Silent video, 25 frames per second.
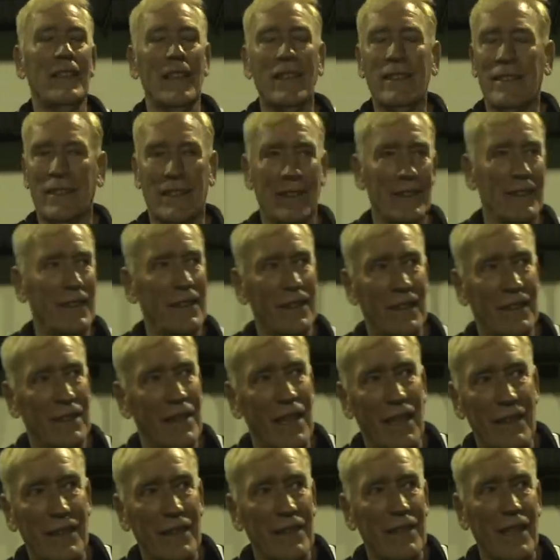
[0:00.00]
Listen, at
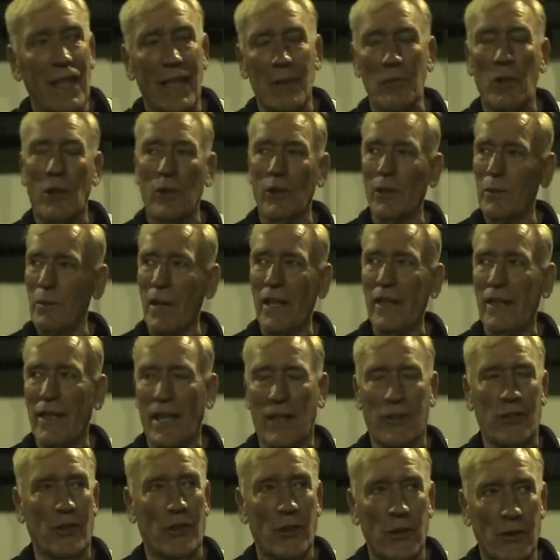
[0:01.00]
the end of the day, I'm not going to make
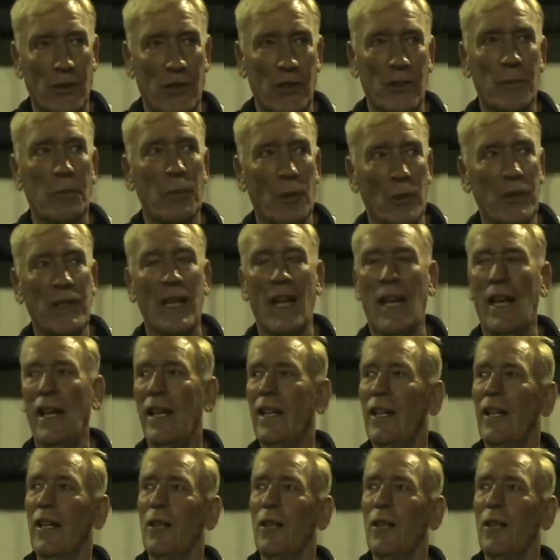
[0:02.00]
excuses, but yeah,